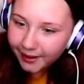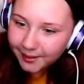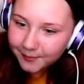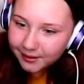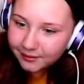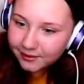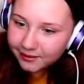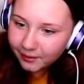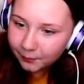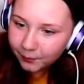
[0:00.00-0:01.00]
I am in
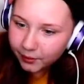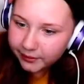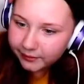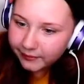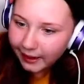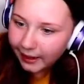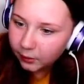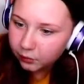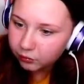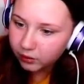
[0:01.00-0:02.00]
somebody's
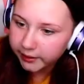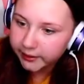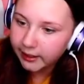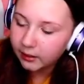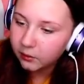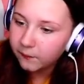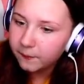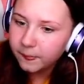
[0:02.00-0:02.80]
house right now.